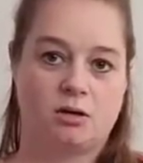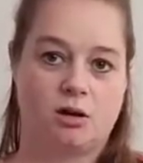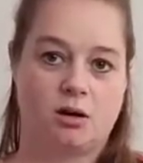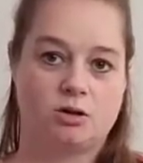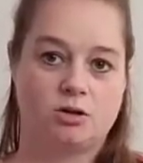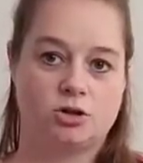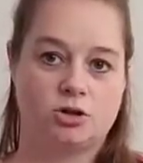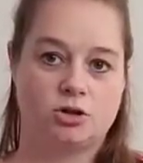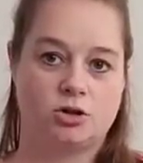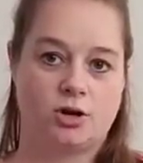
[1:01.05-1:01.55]

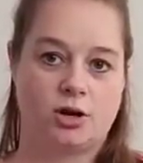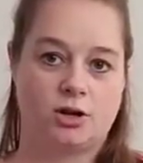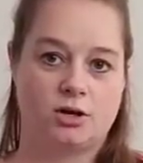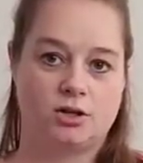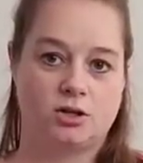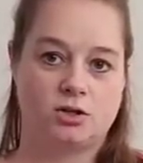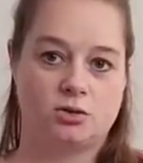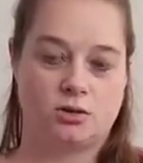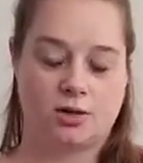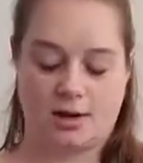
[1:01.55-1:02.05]
I'll show you how to
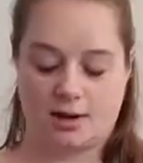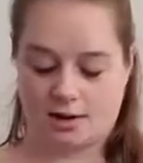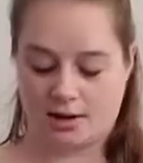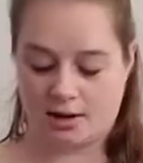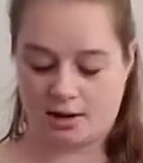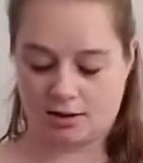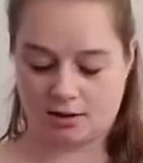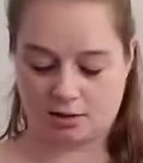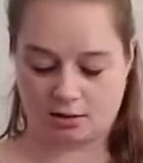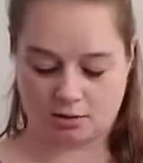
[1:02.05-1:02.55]
do that
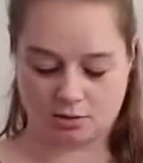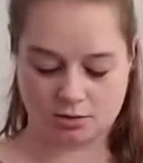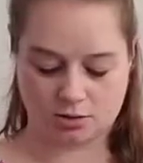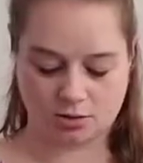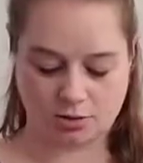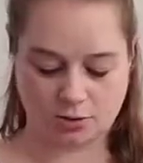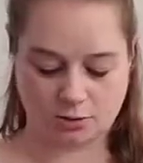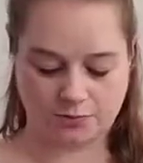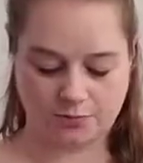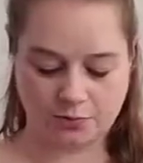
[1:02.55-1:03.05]
hack
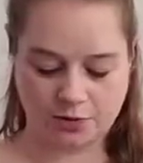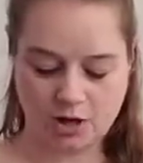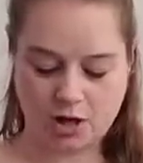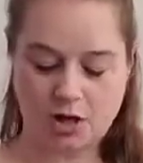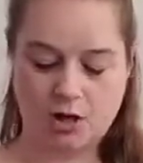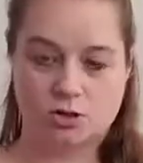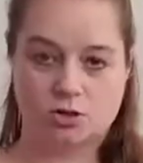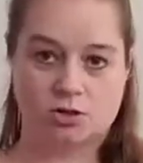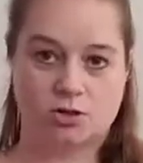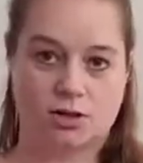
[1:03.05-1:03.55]
also.
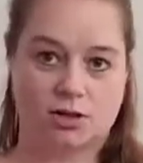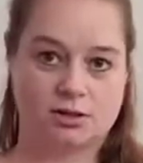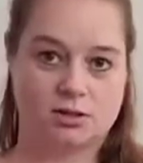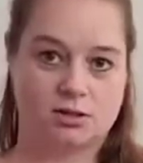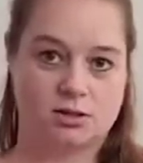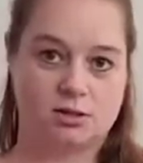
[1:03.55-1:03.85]
So that's a